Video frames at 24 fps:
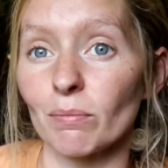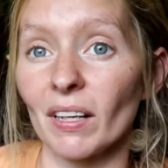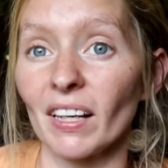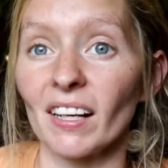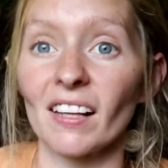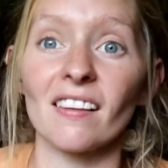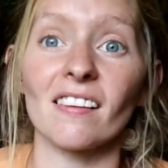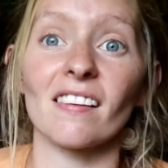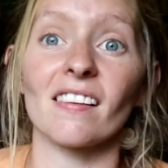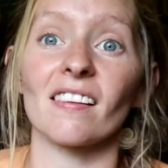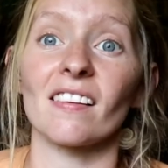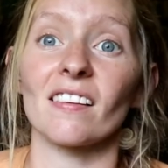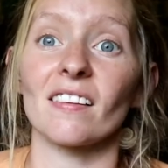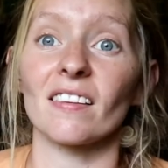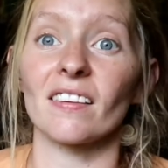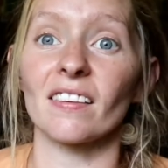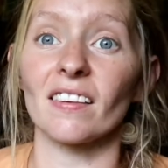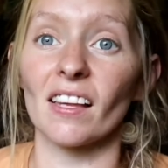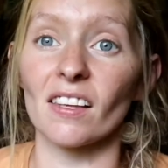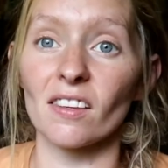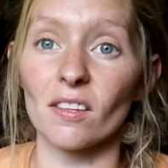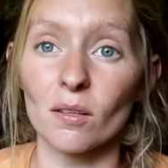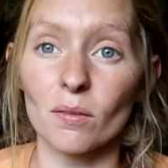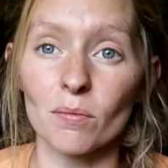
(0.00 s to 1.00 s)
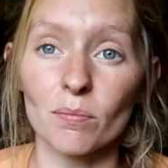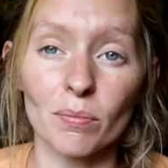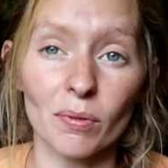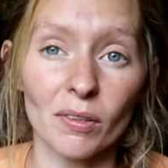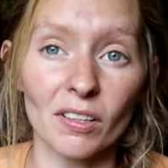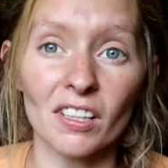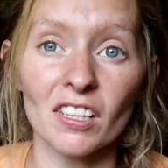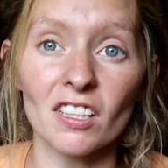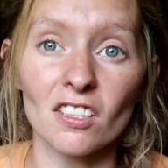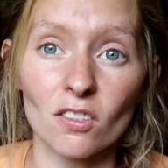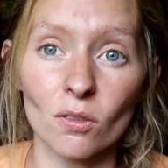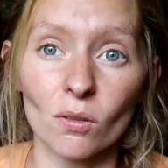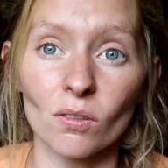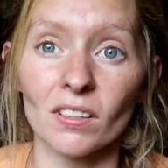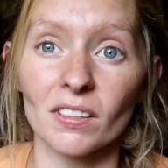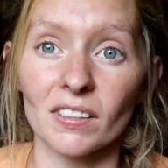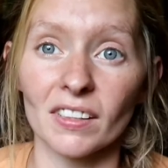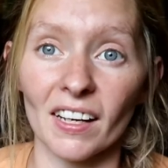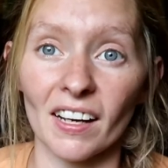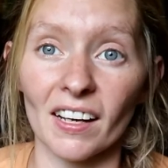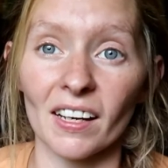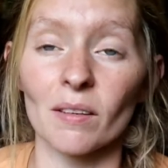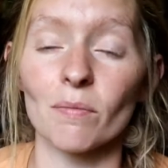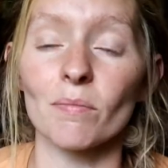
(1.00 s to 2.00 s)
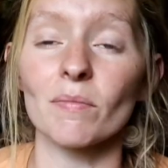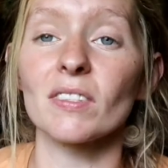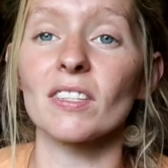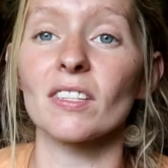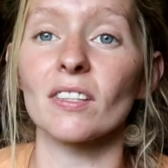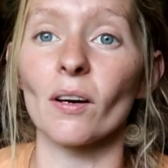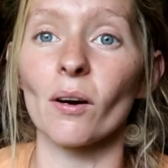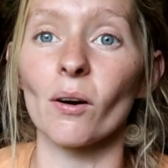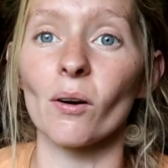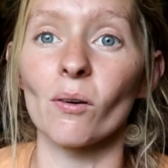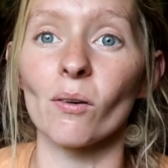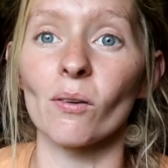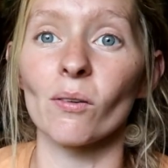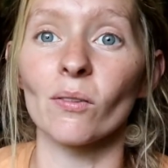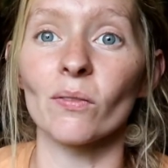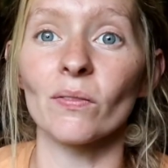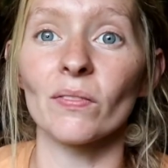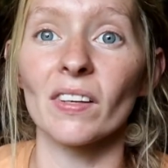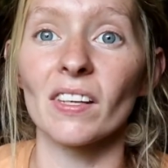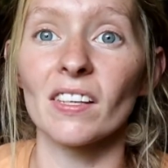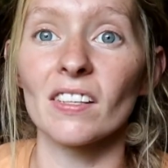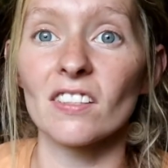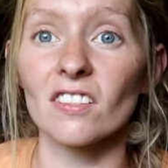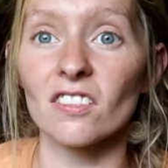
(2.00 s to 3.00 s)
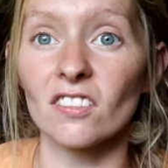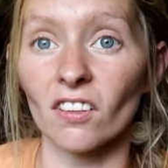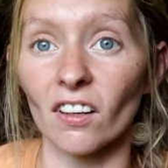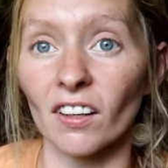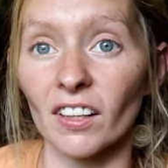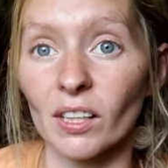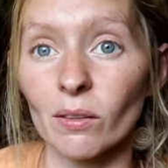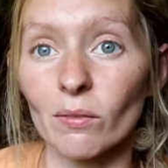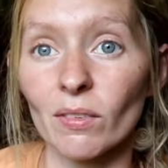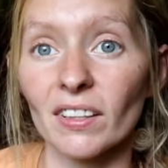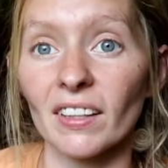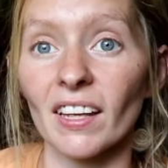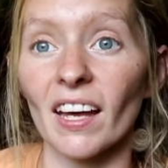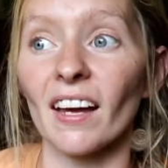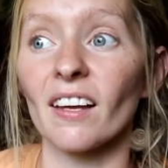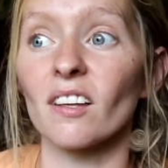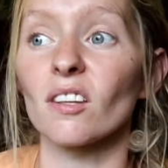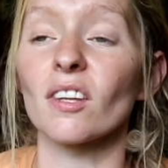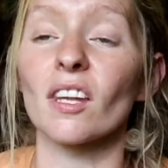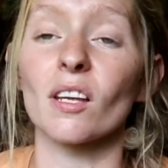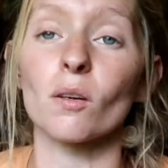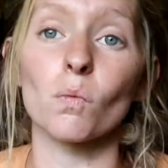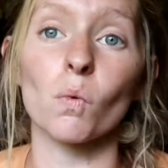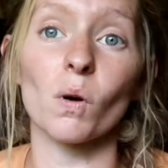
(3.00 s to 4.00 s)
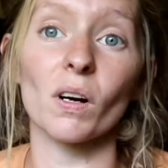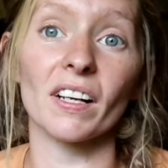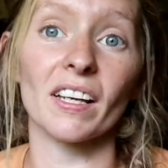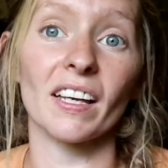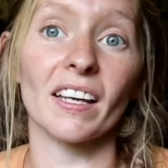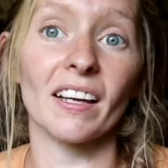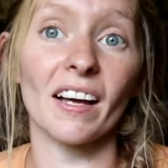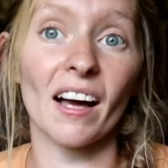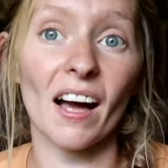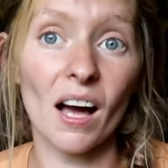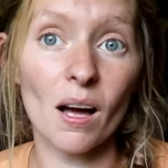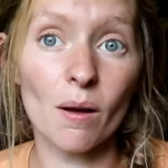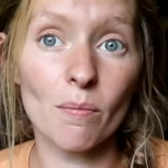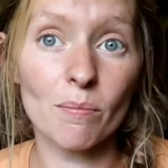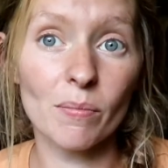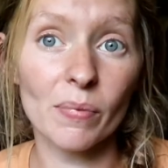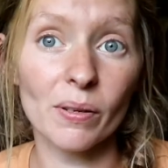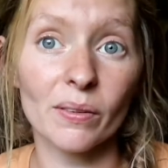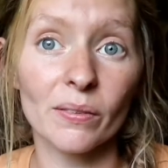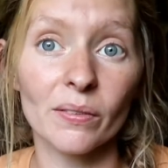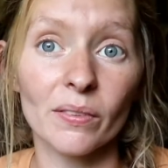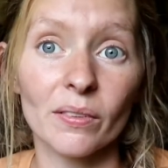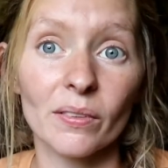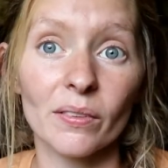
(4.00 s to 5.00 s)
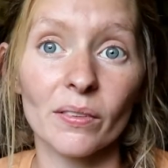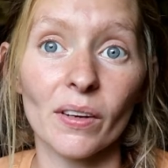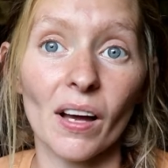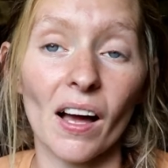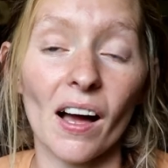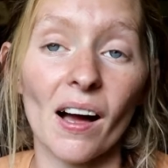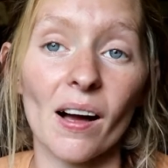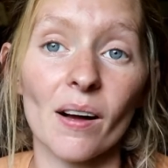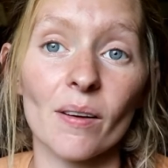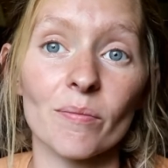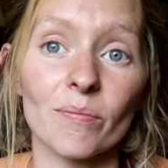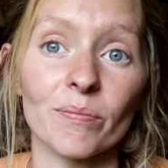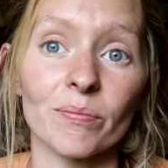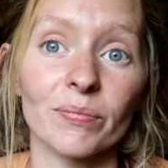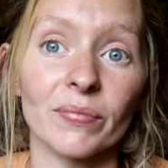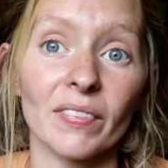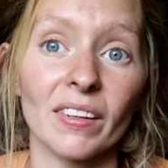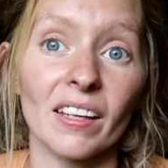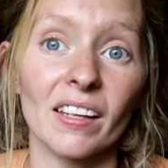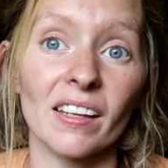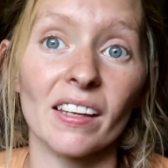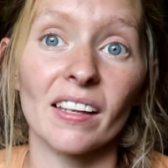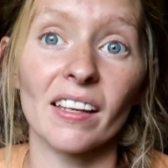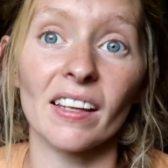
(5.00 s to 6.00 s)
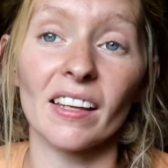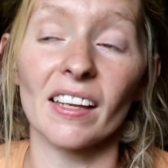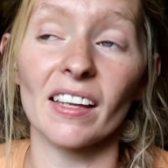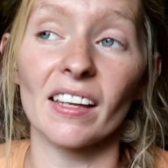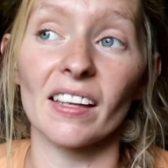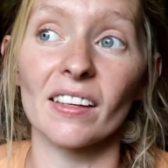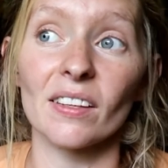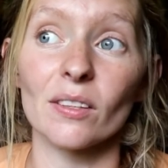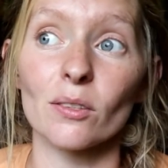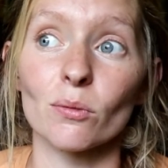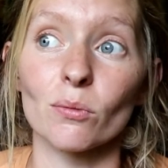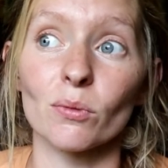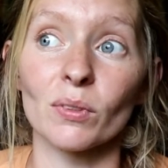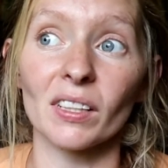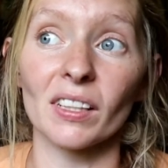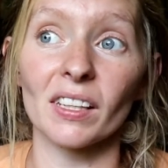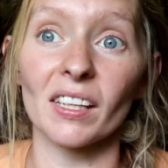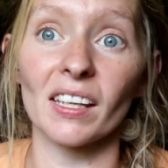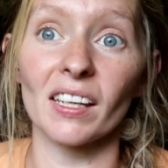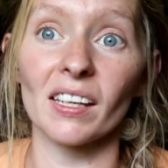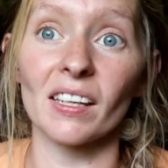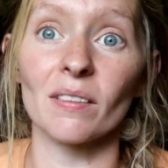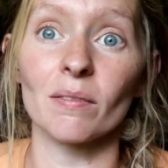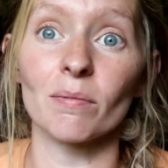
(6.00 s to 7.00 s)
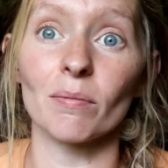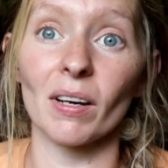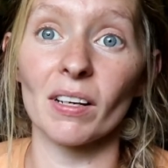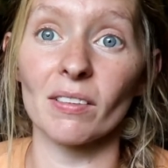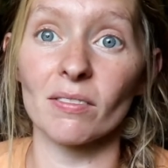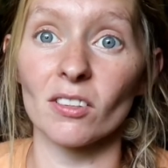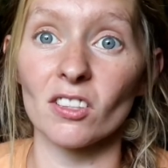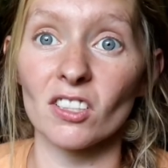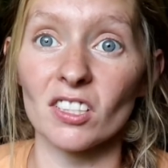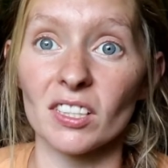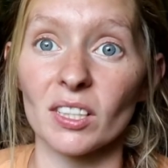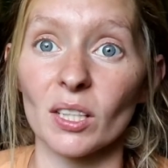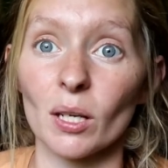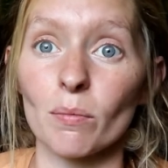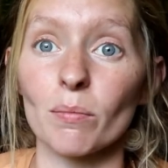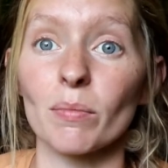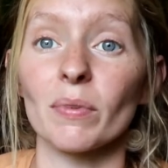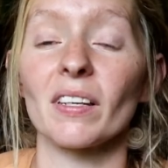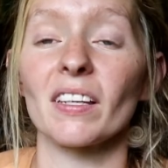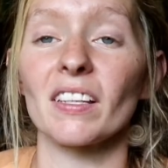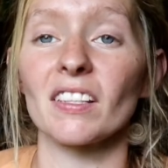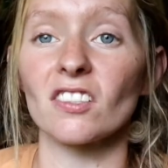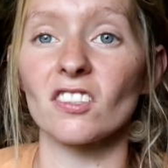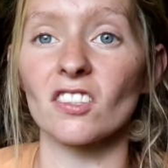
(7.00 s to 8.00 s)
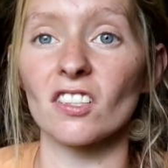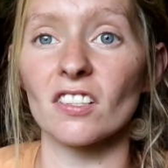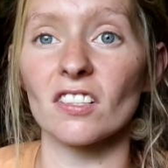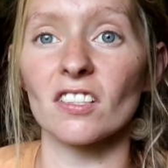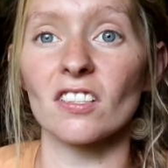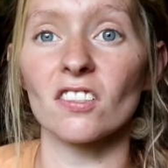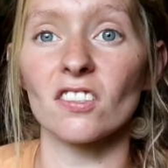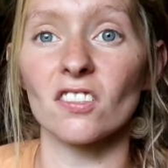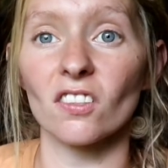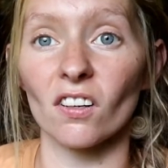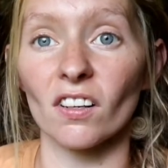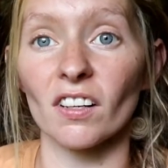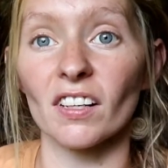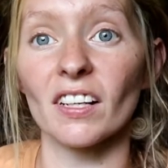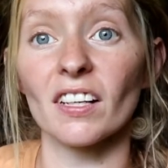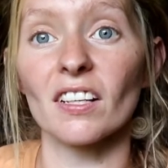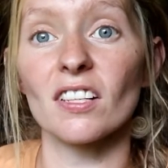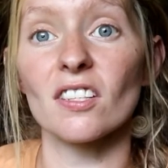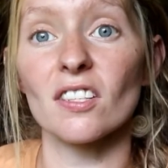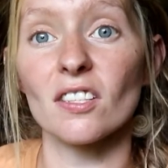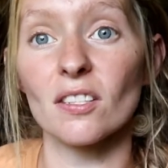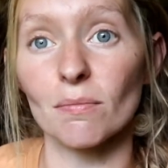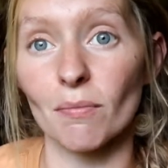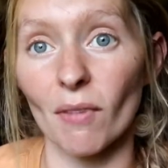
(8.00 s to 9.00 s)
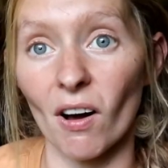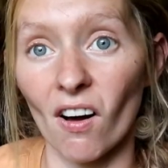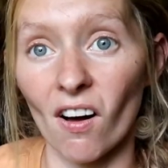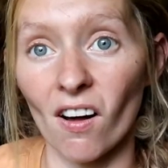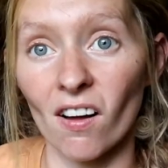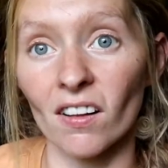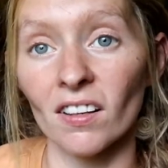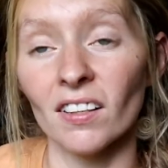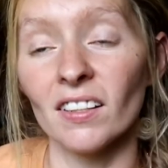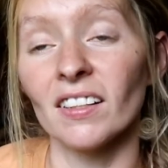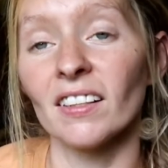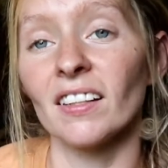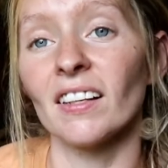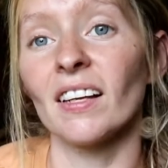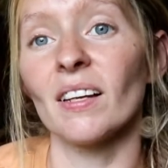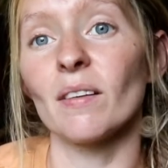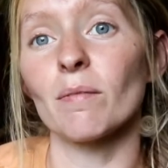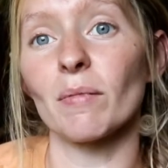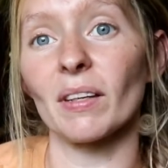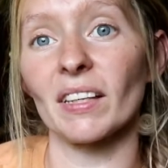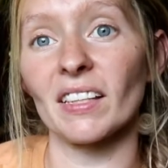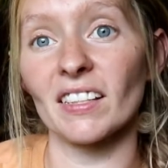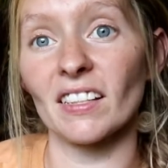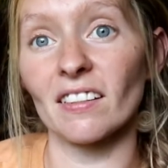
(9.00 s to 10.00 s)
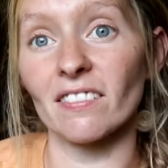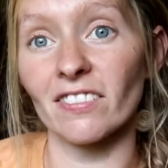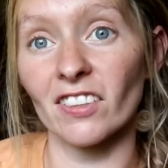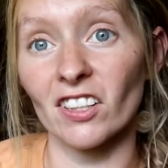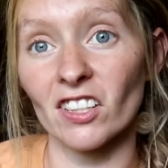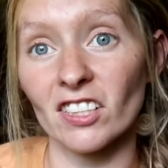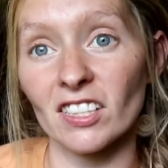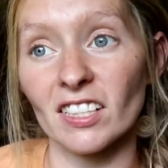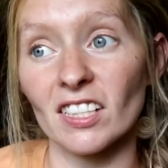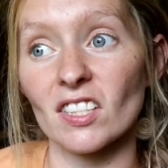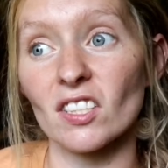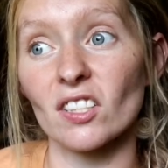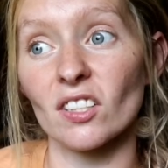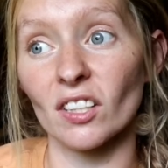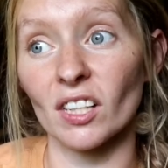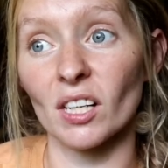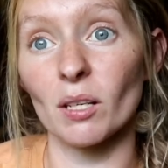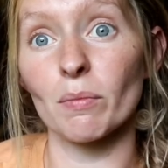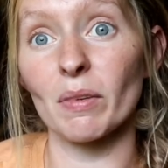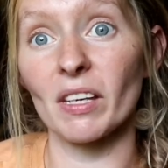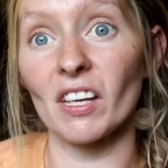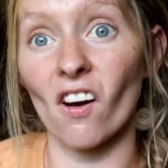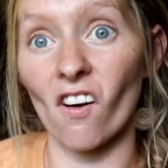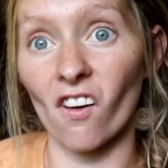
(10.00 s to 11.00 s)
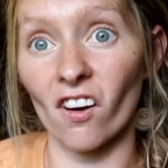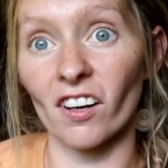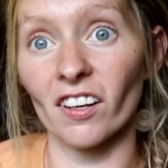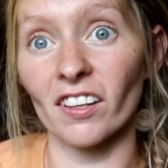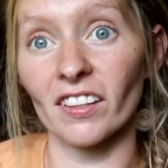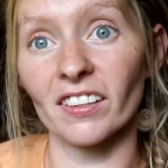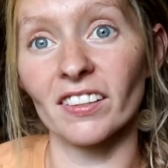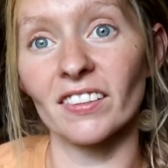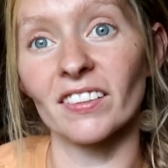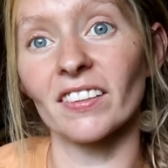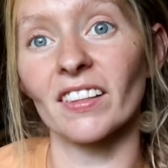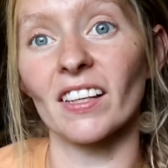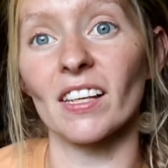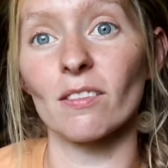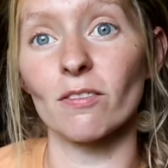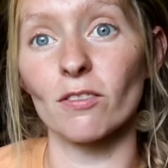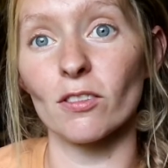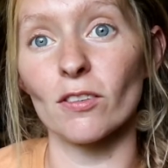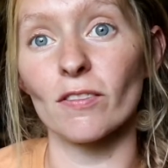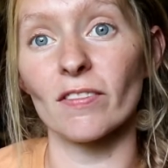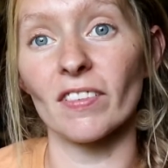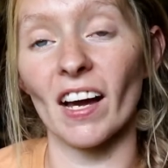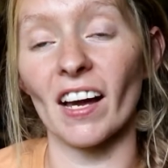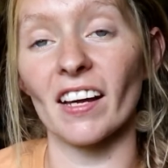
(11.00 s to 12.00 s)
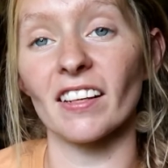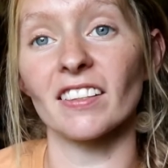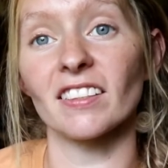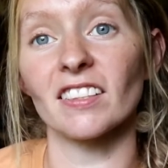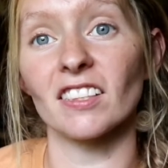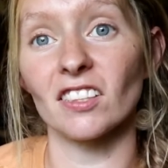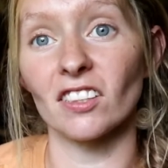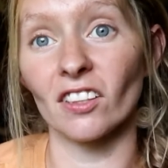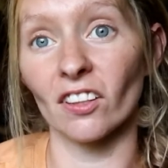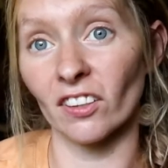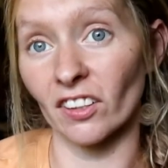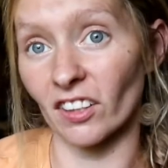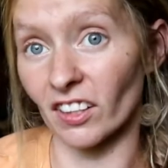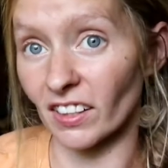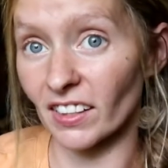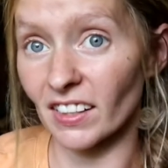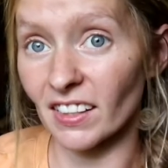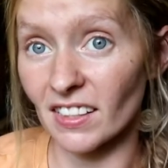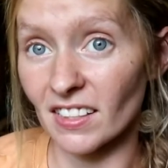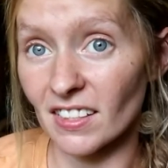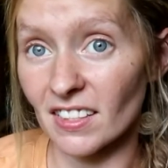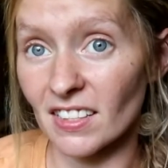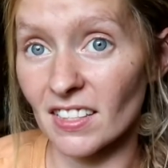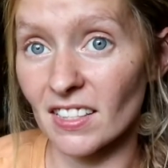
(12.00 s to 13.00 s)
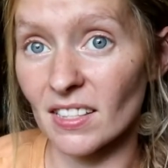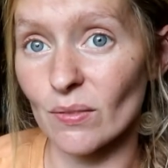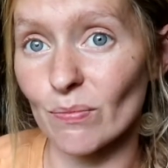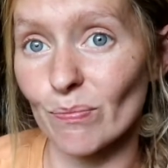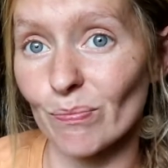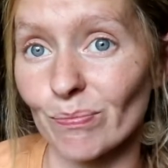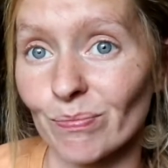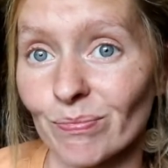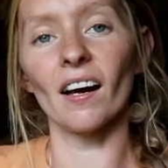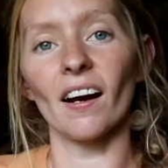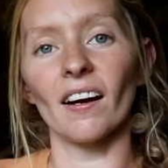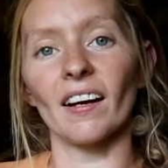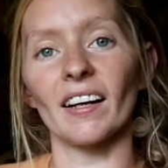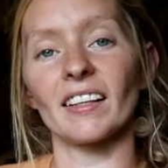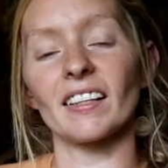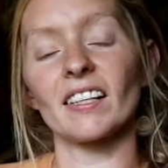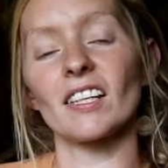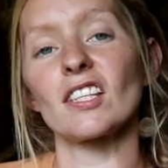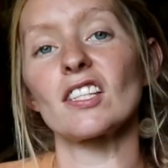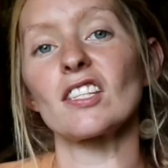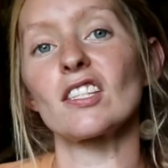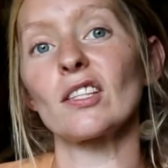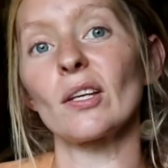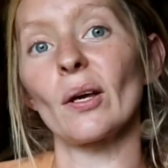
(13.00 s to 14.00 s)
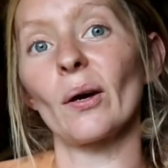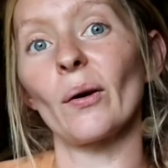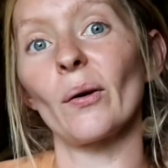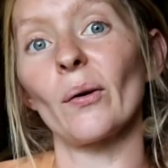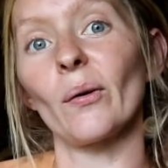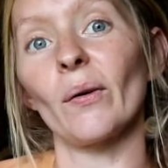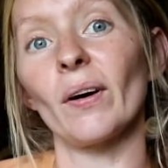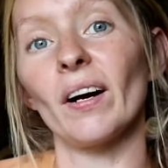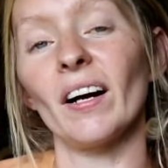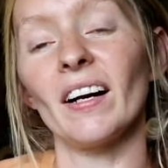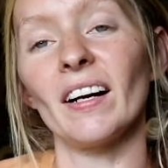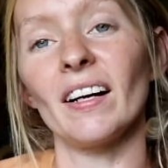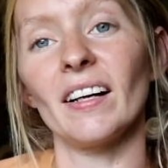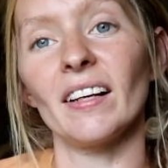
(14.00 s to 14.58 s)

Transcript: minutes. That's a pretty short time. So starting with that and then working up is really my first tip, is just start small. Because at first it's going to be hard if you've got younger kids. Alright, so